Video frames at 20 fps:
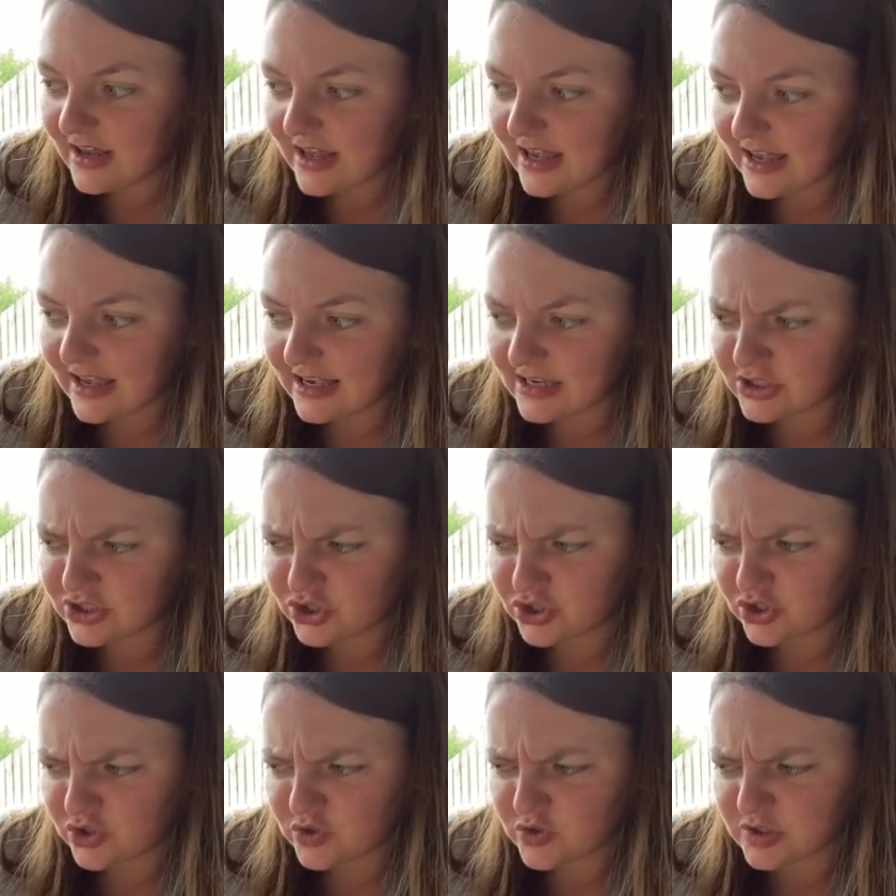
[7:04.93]

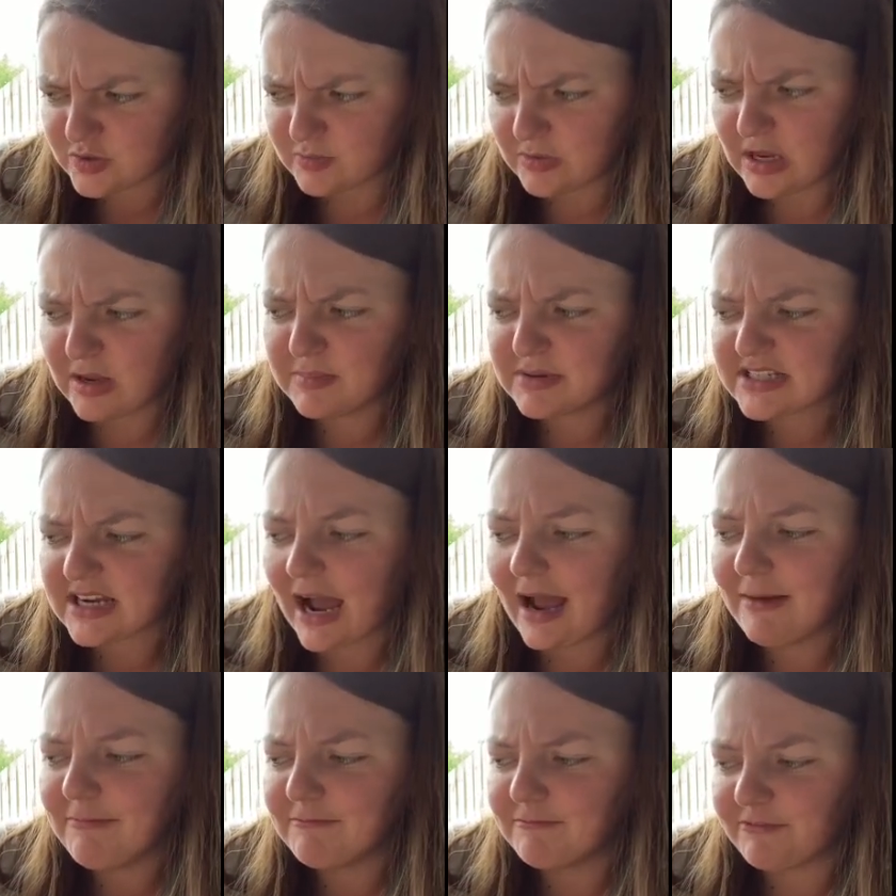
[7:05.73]
"Excuse me, but
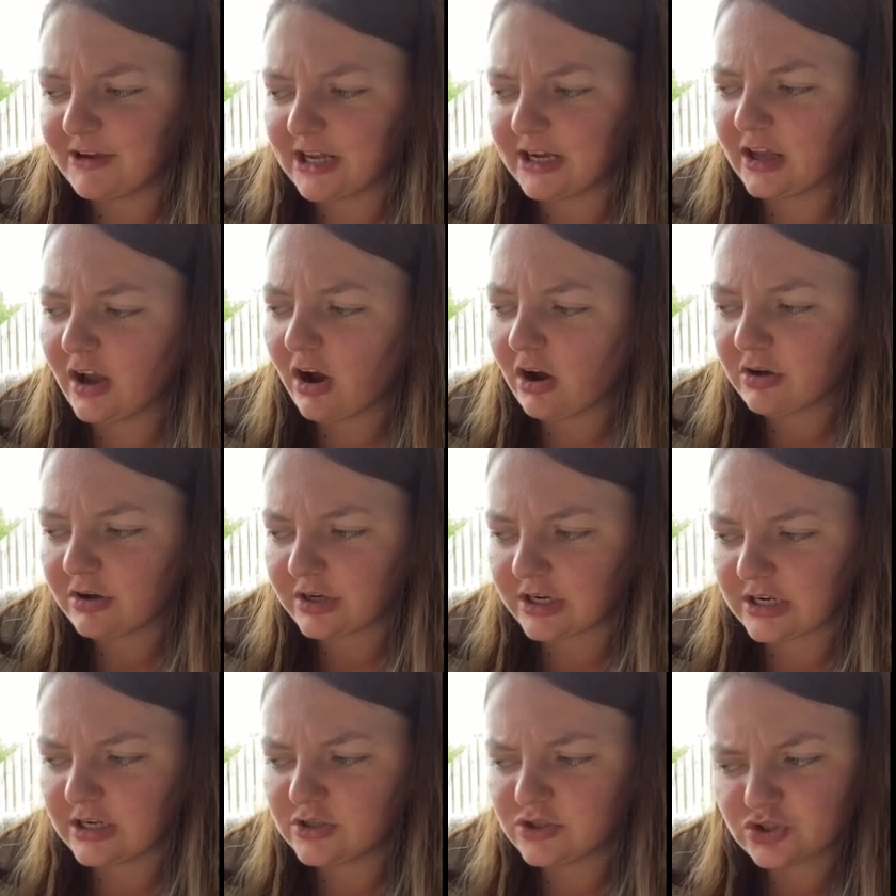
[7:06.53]
I'm very
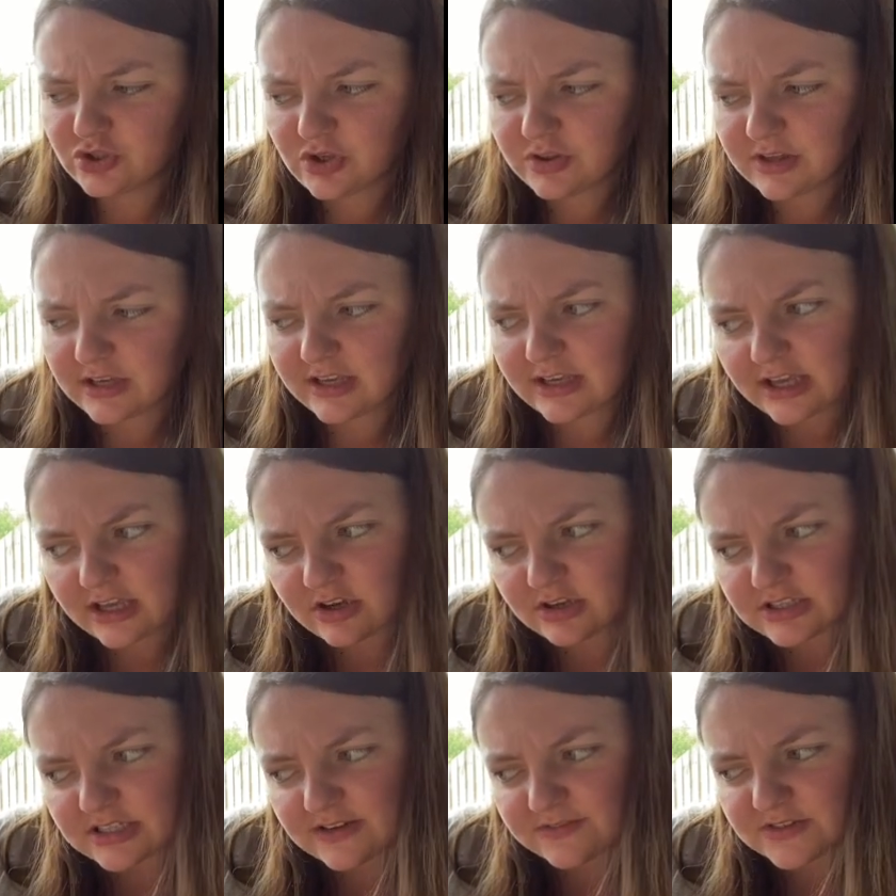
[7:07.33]
hungry. Do you think I
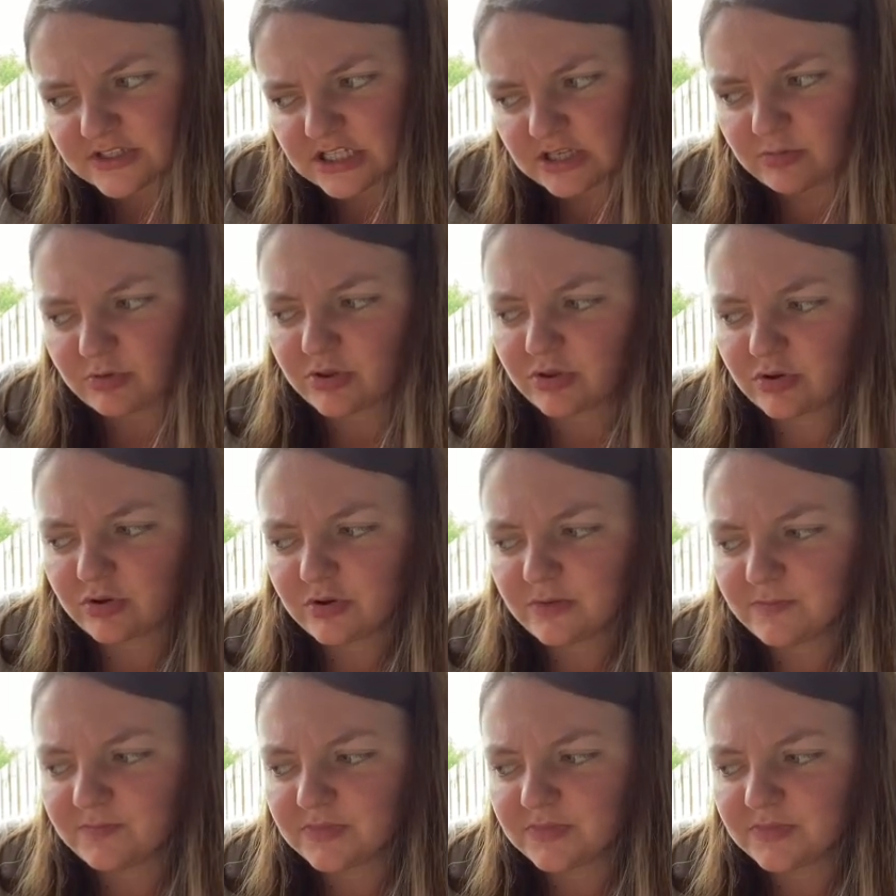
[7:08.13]
could have tea with you?"